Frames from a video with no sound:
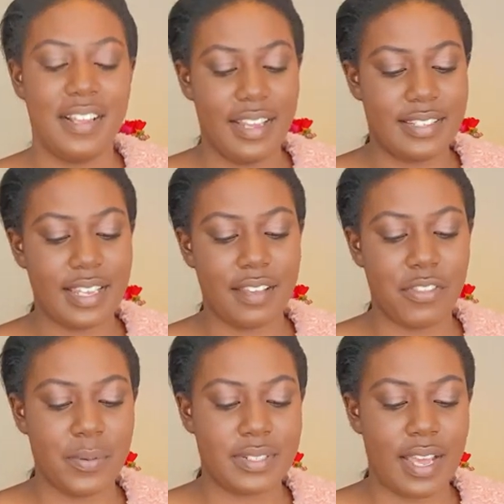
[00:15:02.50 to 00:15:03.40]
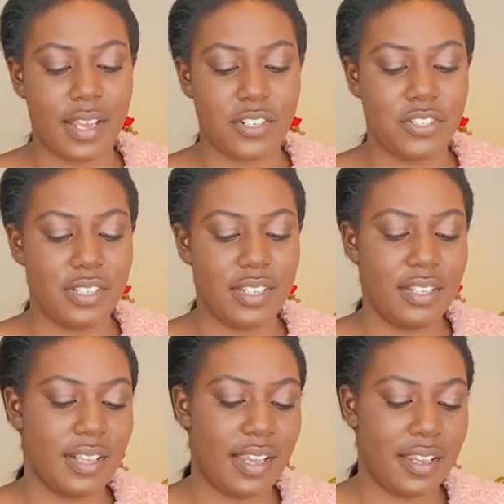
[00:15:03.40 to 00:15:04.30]
It's like if there was actually
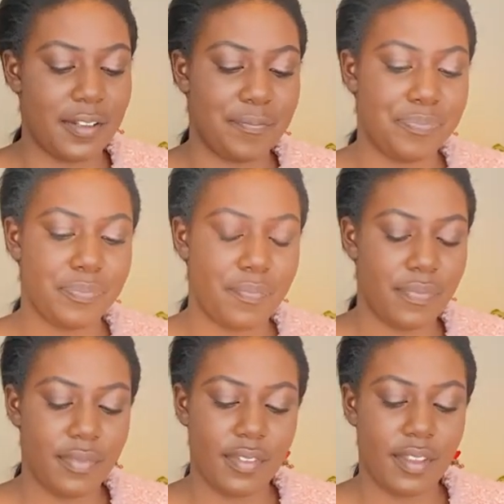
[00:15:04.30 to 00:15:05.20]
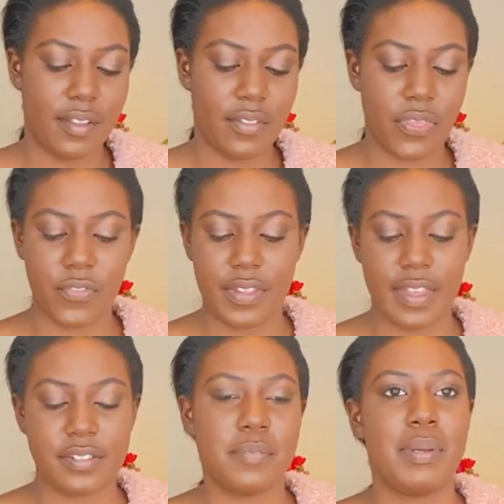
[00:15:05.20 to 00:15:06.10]
like
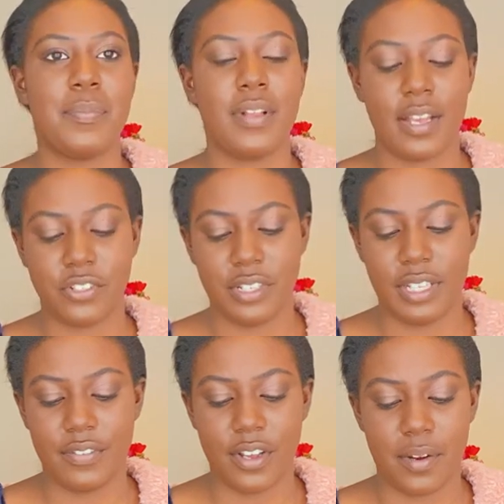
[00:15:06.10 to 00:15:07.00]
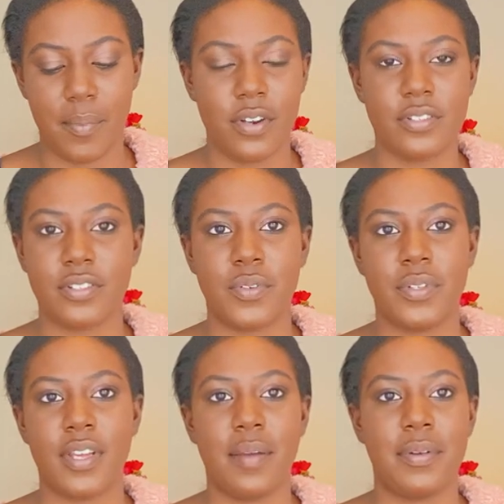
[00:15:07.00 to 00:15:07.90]
3,000 people actually living on Mars this whole
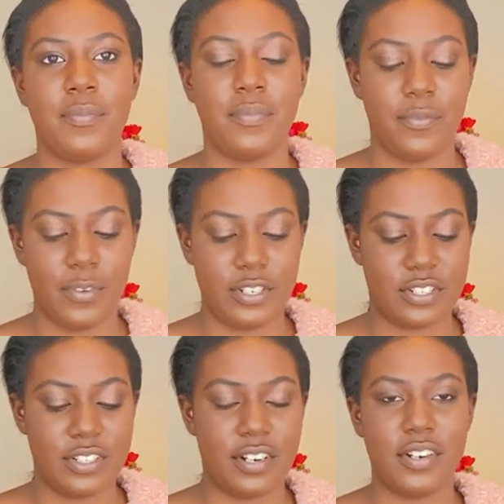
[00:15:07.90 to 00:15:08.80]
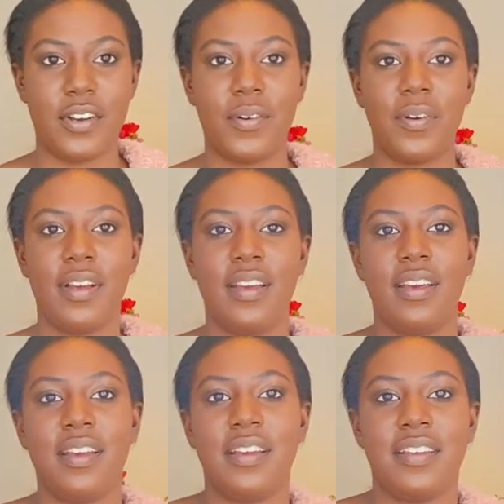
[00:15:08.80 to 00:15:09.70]
time and we just didn't know.
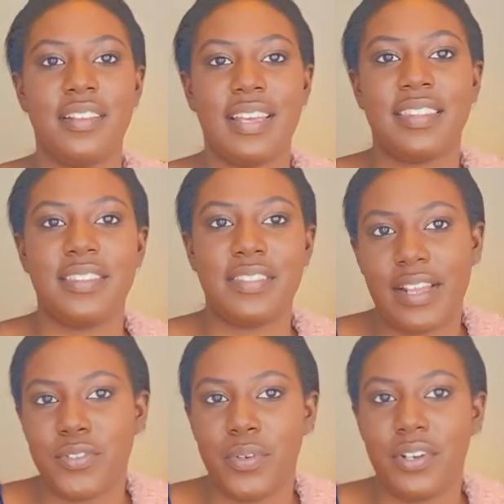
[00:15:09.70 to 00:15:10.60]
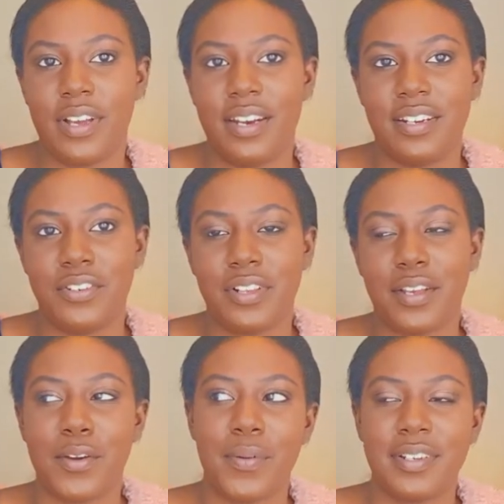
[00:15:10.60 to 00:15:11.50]
Like, that's where you're headed. You're
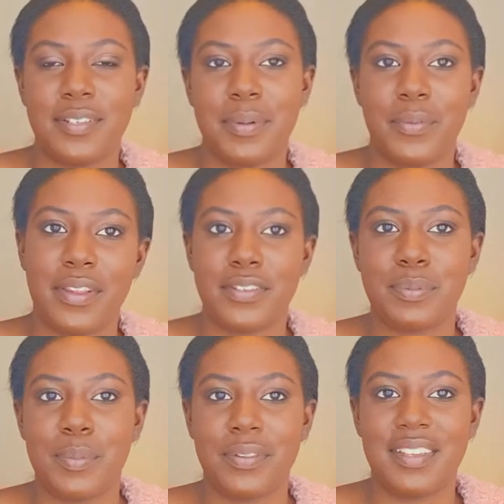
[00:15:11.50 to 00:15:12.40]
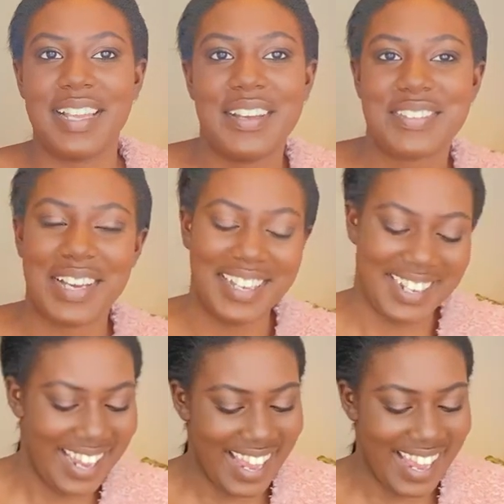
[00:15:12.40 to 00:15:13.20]
like going to be one of those people that lives on.